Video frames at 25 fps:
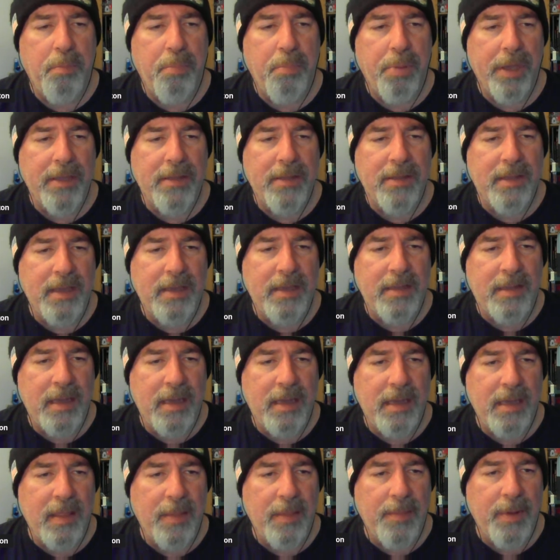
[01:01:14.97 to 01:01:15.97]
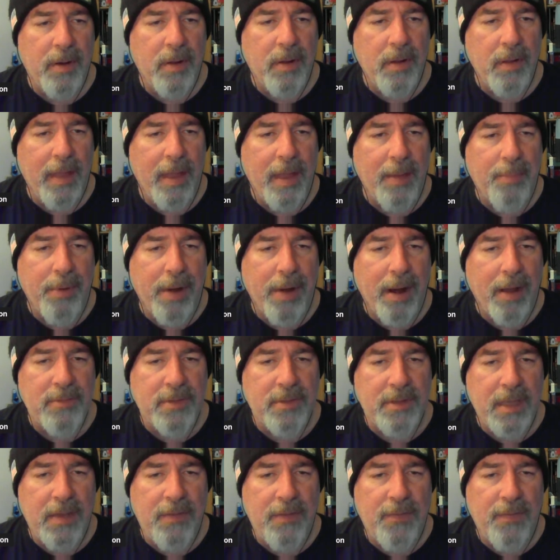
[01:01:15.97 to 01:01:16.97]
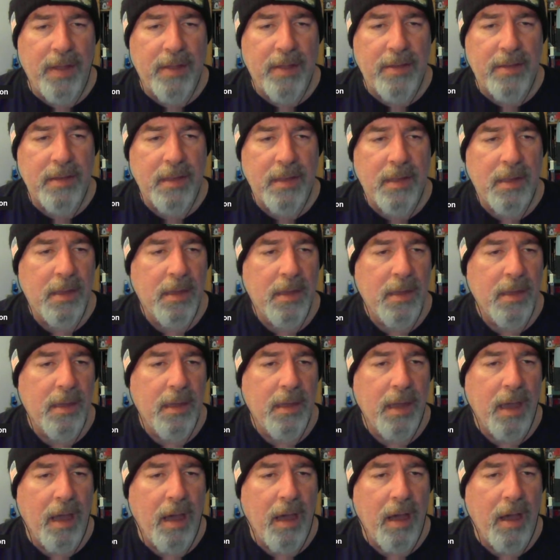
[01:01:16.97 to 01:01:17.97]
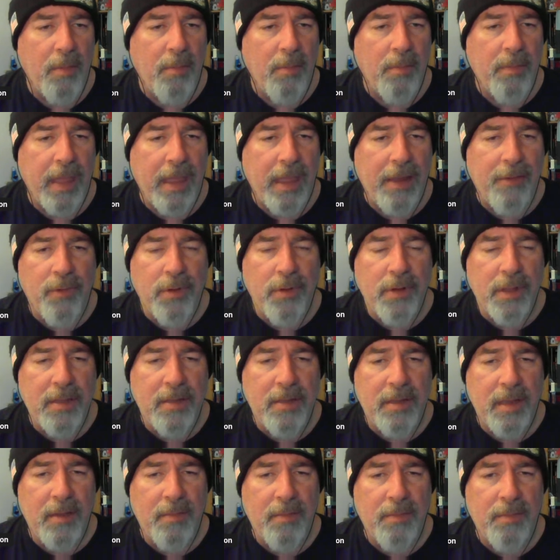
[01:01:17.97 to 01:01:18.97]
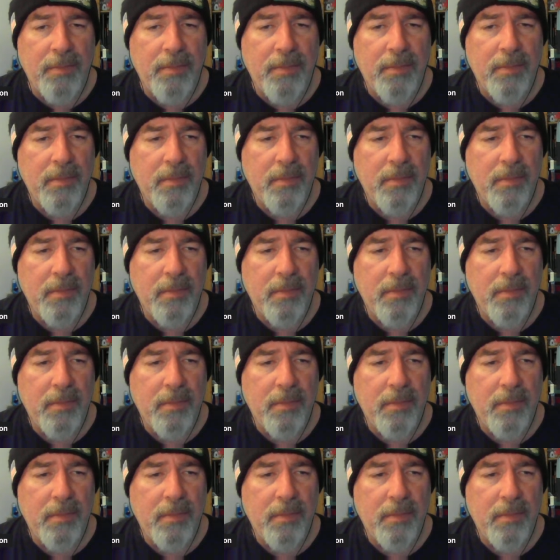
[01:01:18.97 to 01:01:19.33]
big DT in the middle of that Browns defense. They released him.